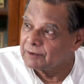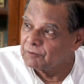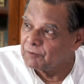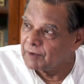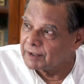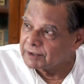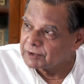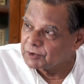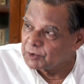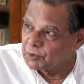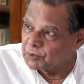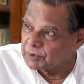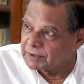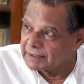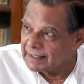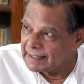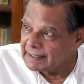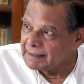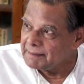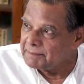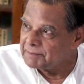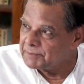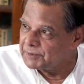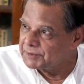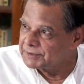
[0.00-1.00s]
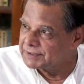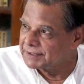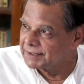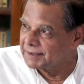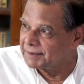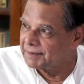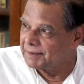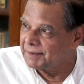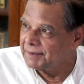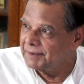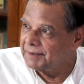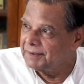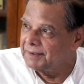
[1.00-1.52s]
and work through them, you
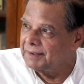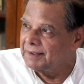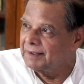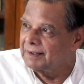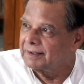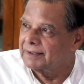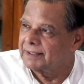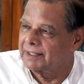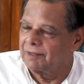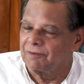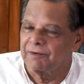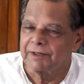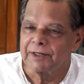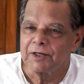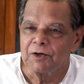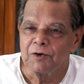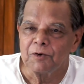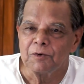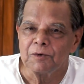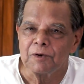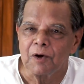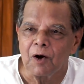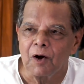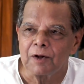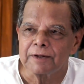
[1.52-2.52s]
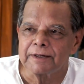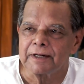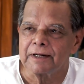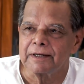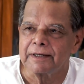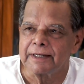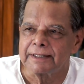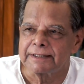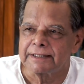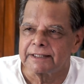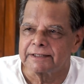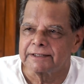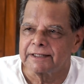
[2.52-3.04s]
see. They will give all their
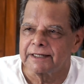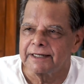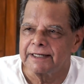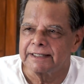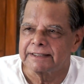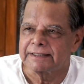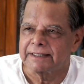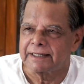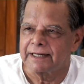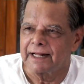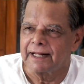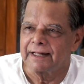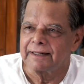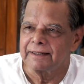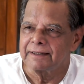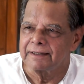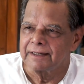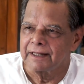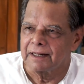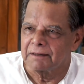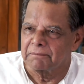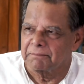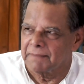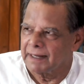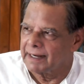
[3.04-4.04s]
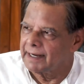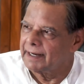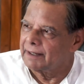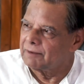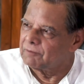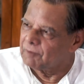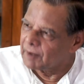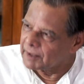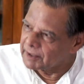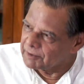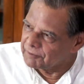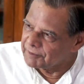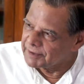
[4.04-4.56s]
necessary strength, their
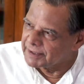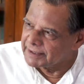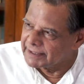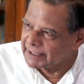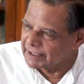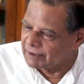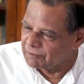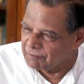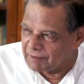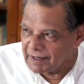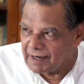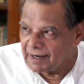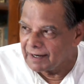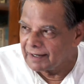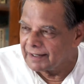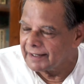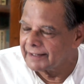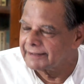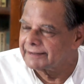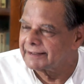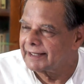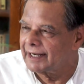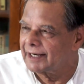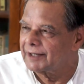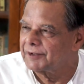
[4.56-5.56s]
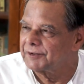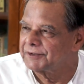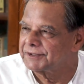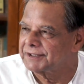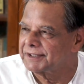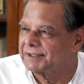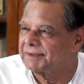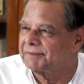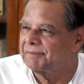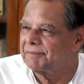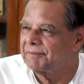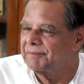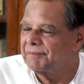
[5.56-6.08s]
might, whatever is required like that, you
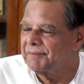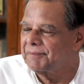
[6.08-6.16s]
see.